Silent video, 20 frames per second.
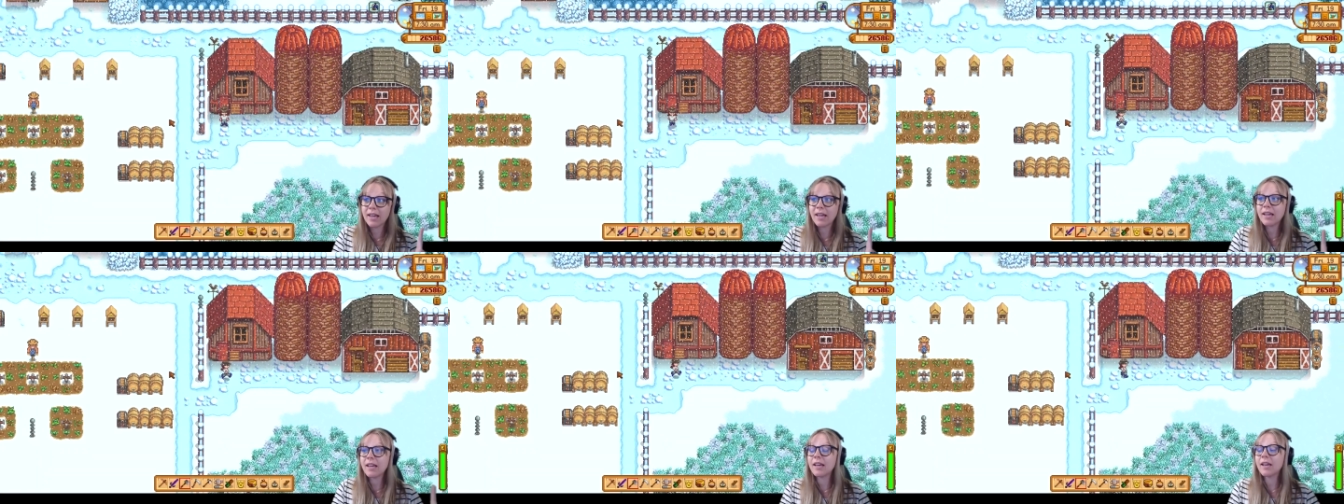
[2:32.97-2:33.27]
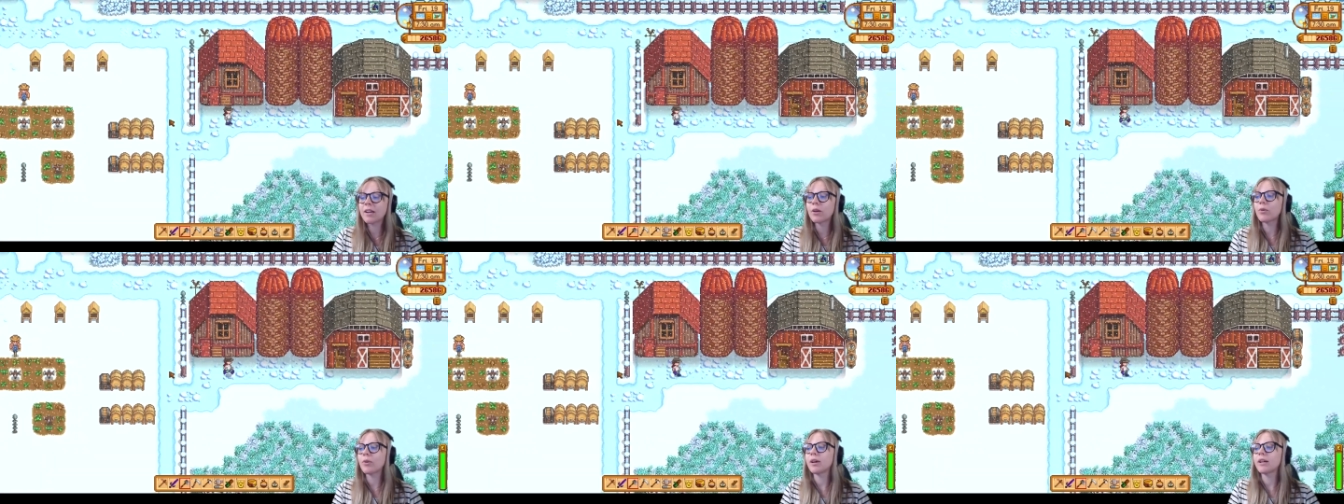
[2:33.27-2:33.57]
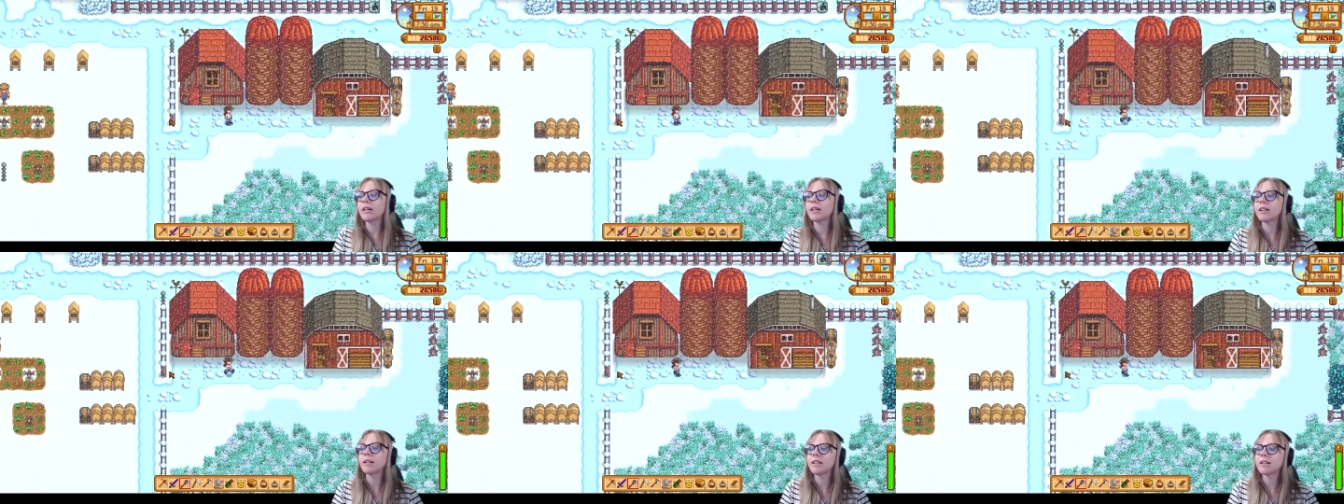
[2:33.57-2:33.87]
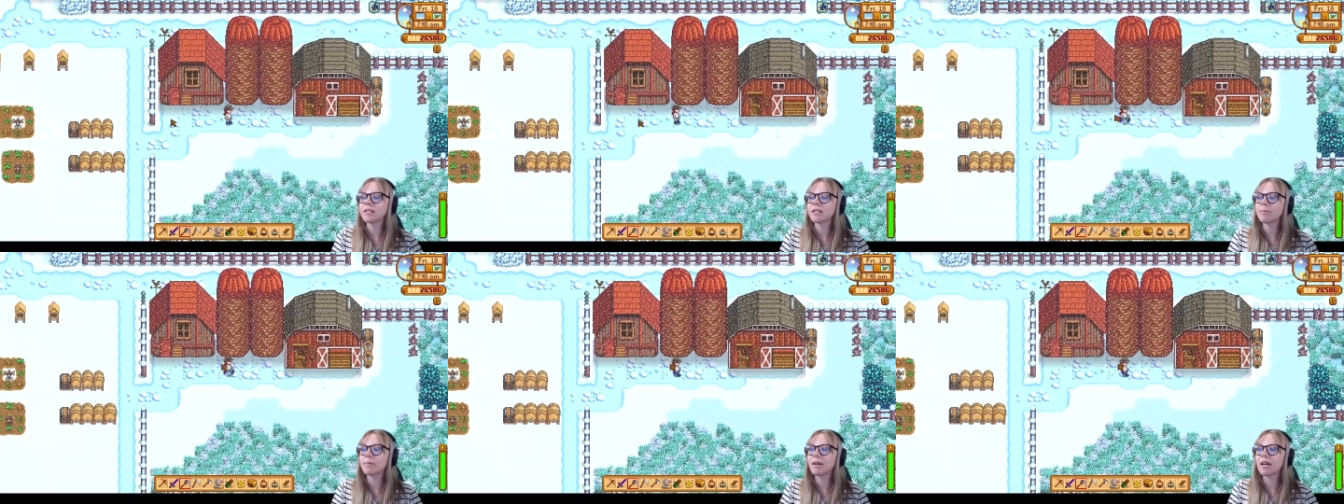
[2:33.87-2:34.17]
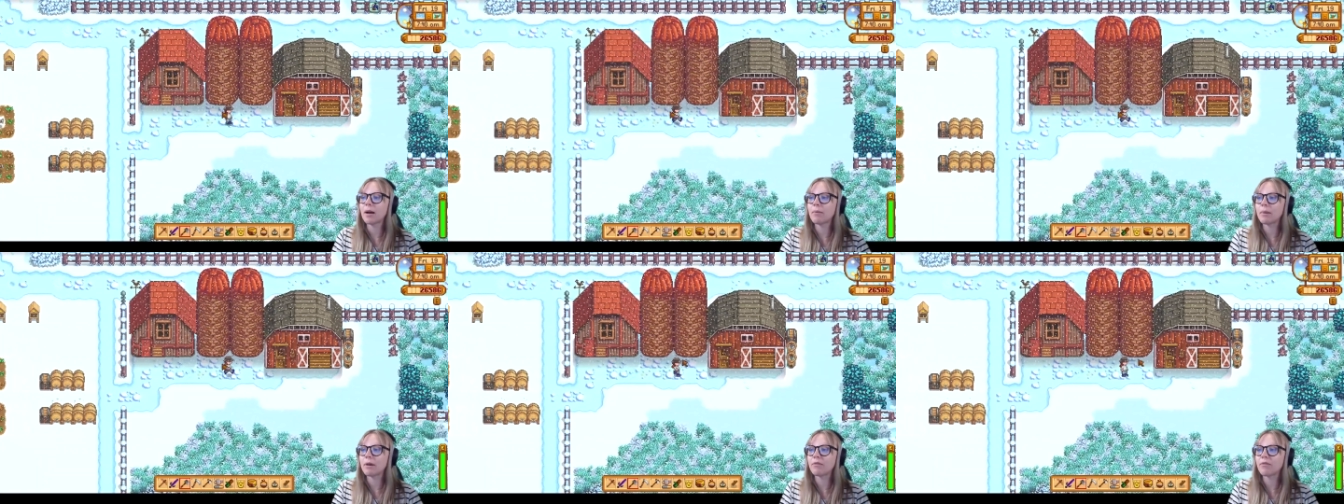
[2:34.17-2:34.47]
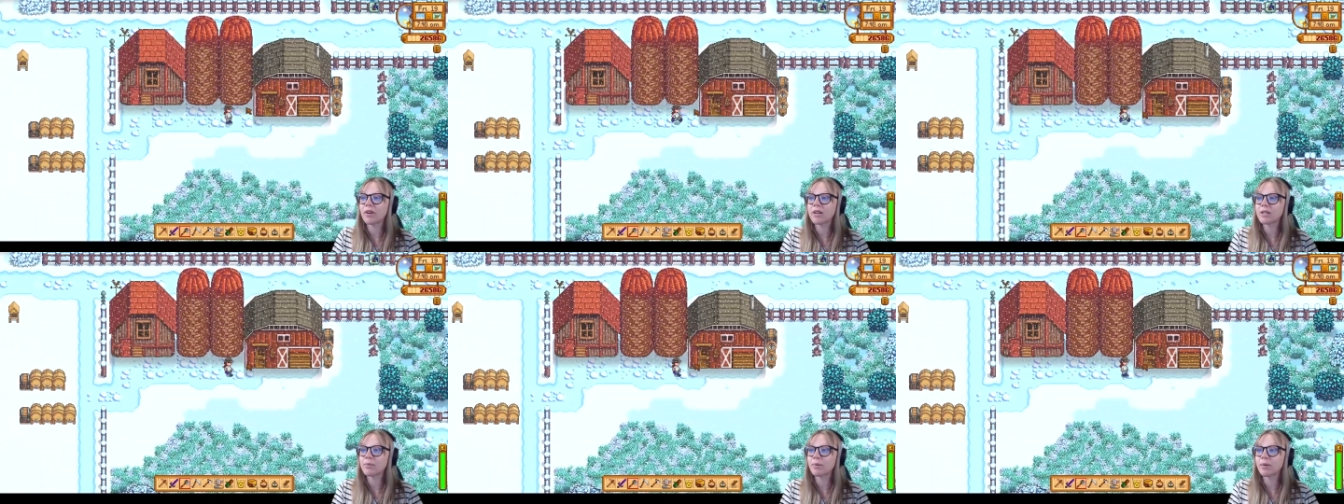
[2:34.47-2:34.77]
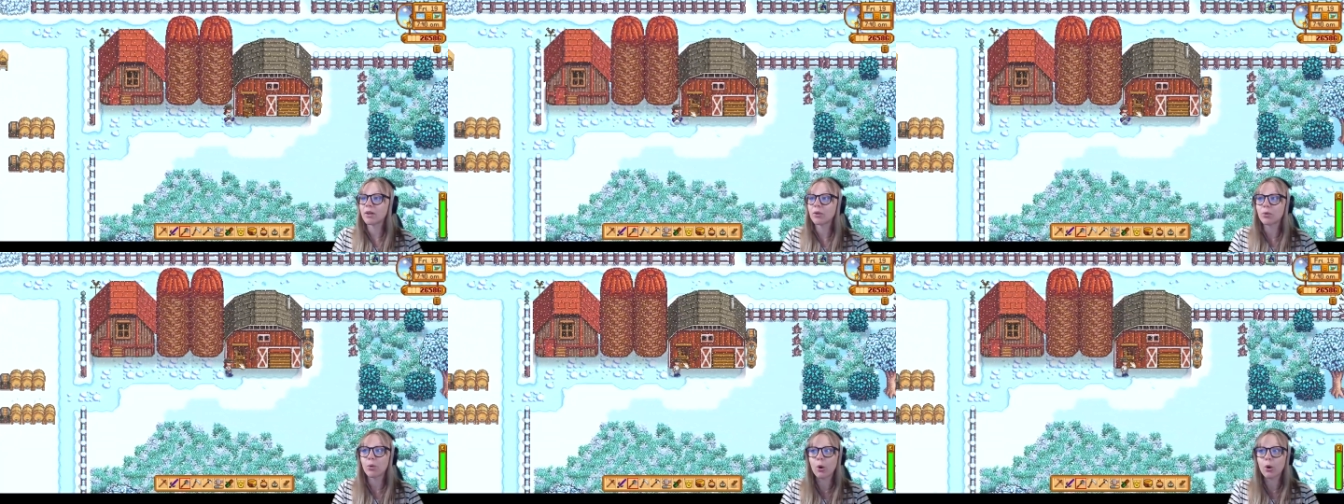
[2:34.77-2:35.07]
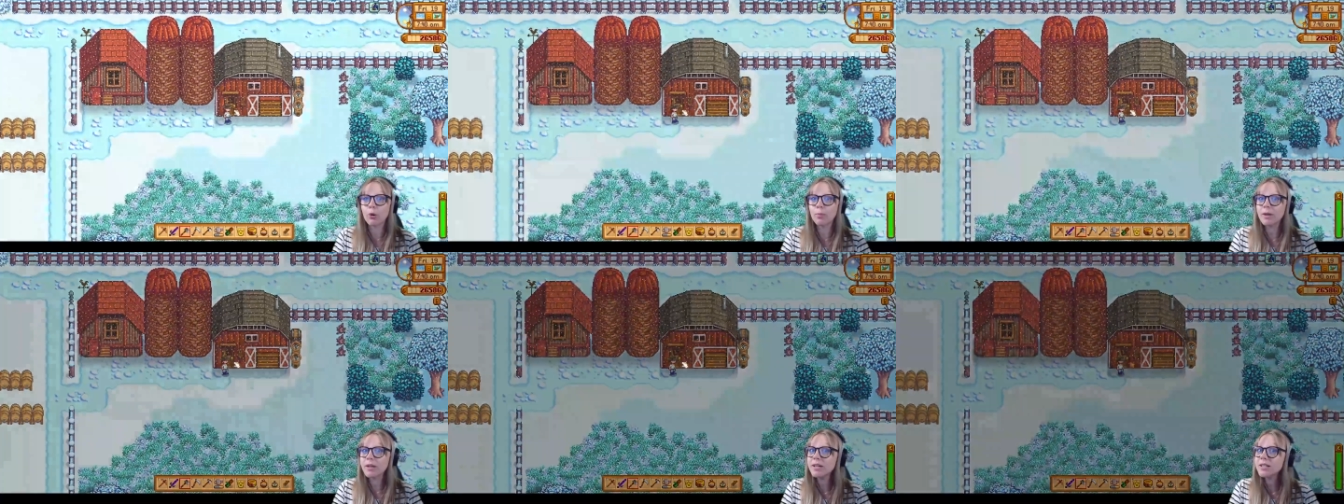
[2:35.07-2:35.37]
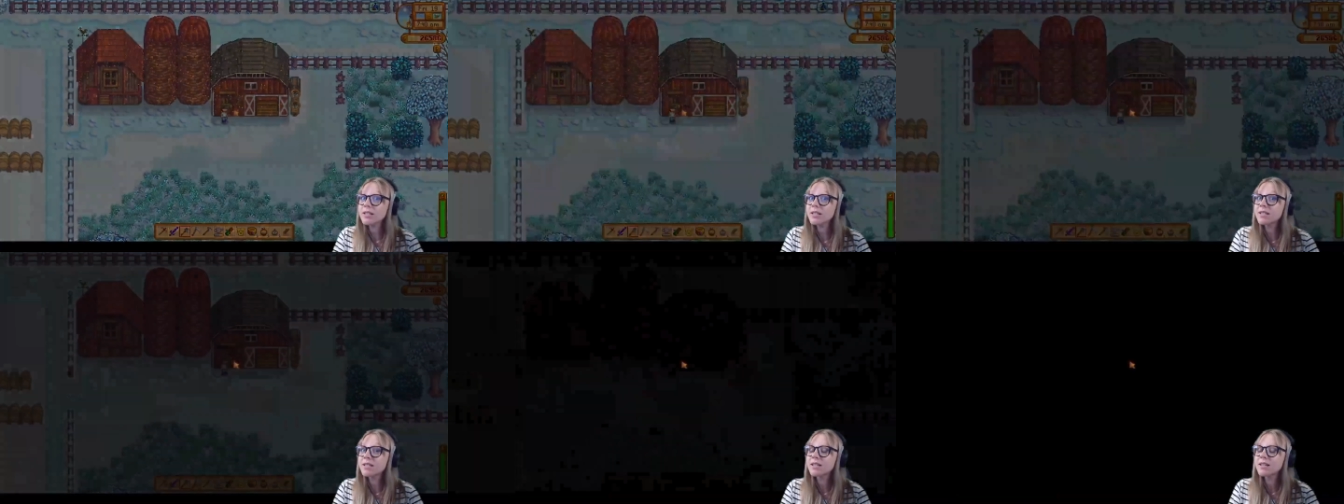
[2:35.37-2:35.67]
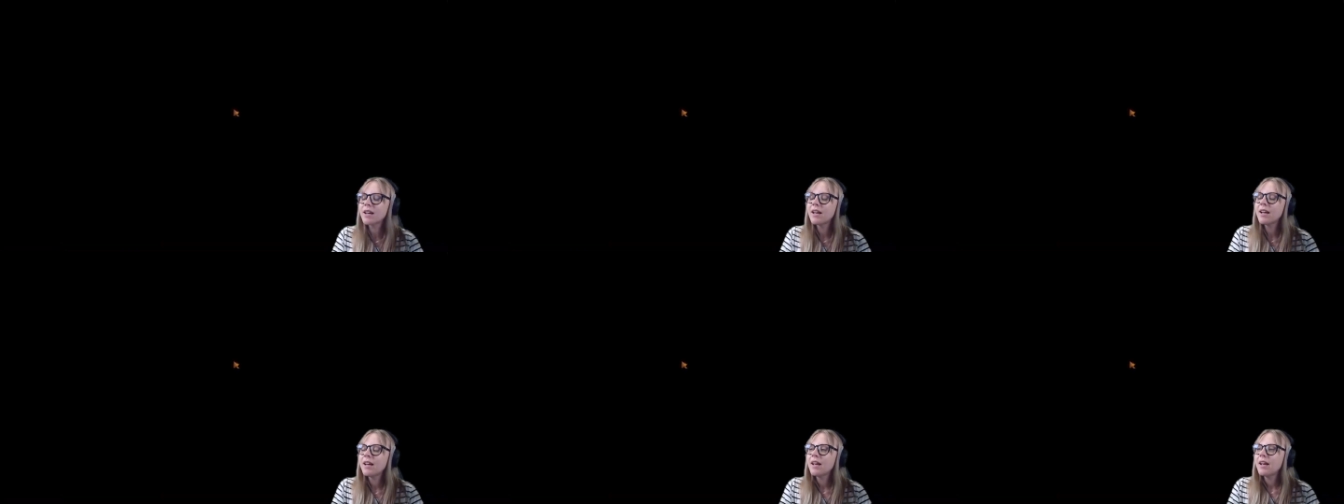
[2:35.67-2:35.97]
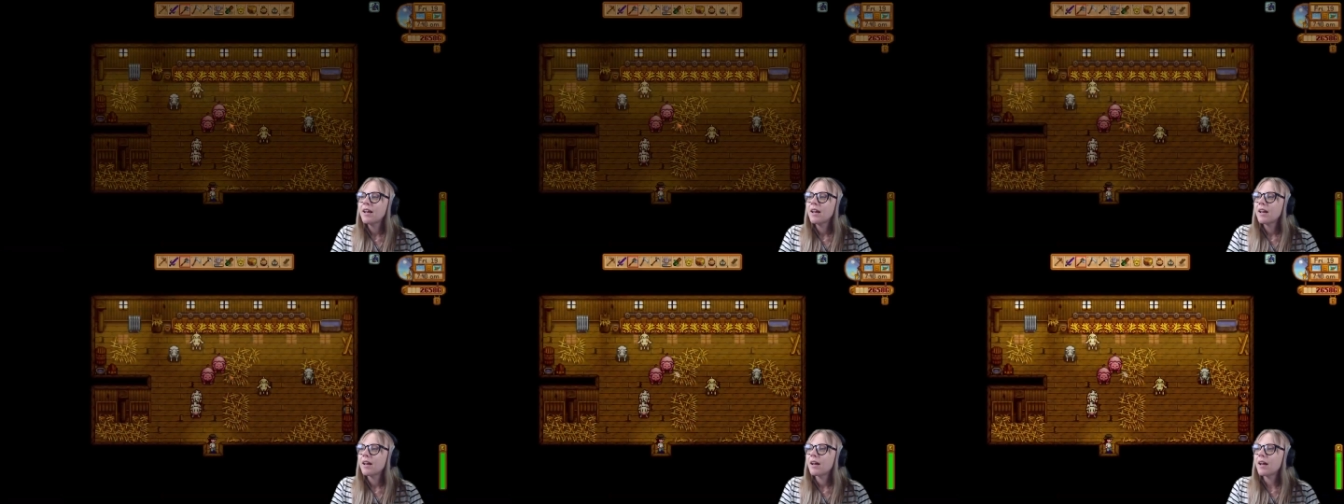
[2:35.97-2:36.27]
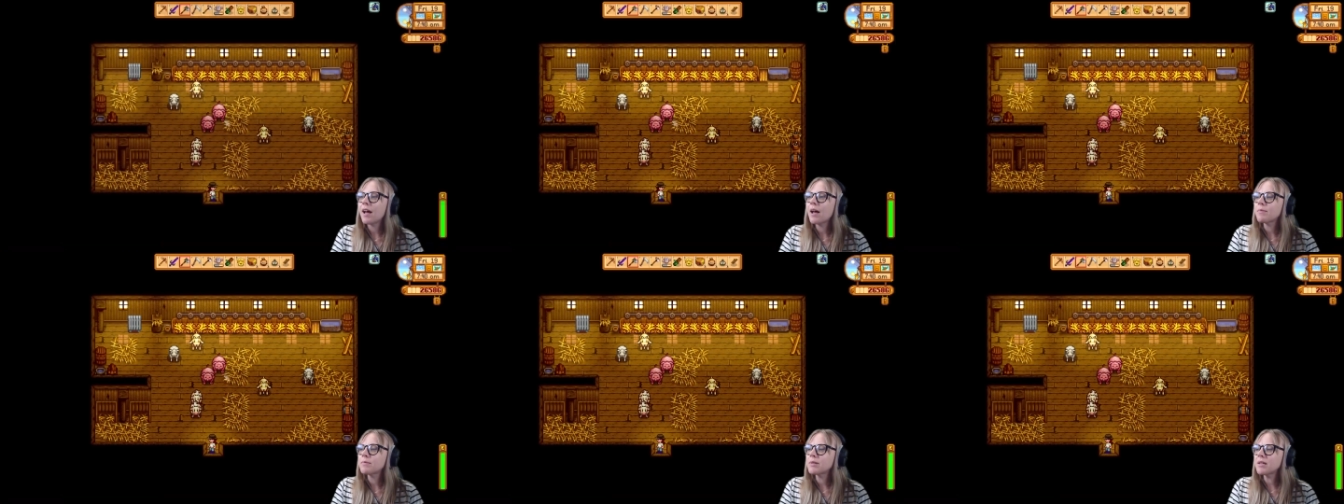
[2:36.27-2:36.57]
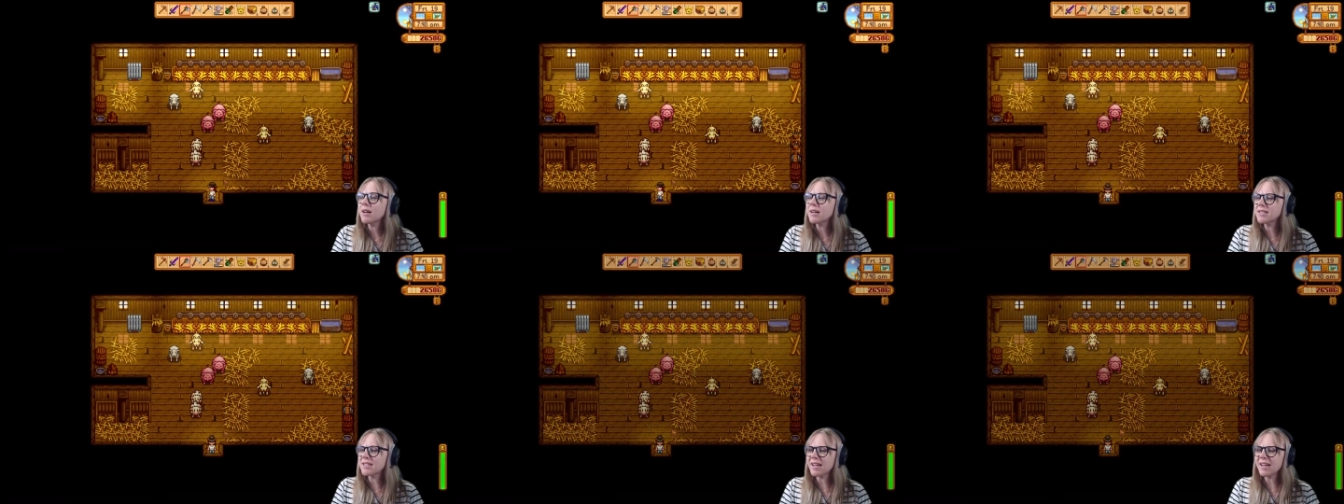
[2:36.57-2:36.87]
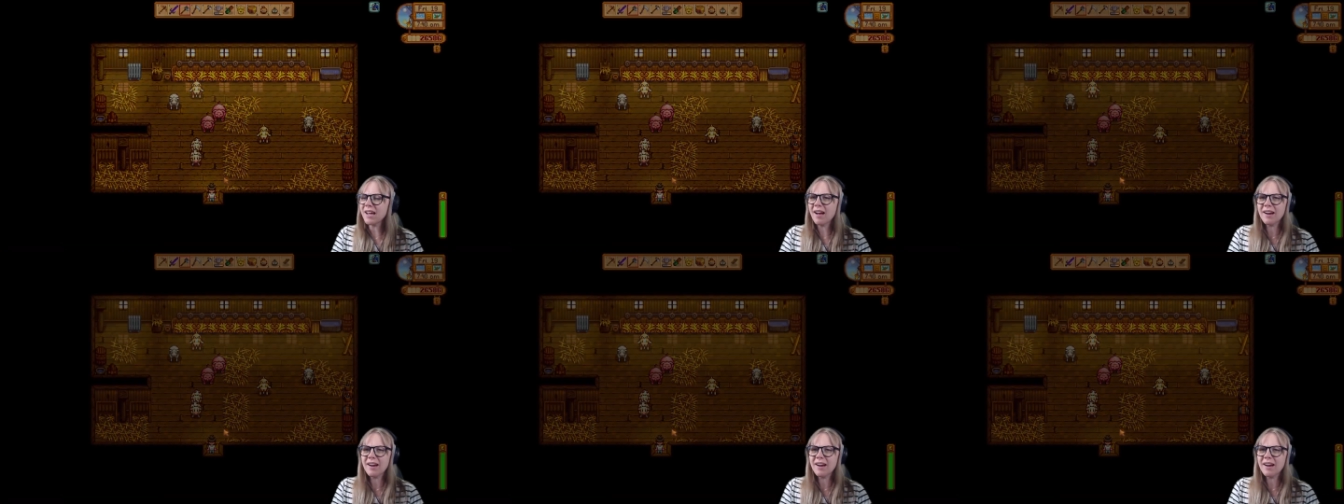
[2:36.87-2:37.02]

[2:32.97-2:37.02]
key ingredient into becoming friends with Krobus. Uh, did I say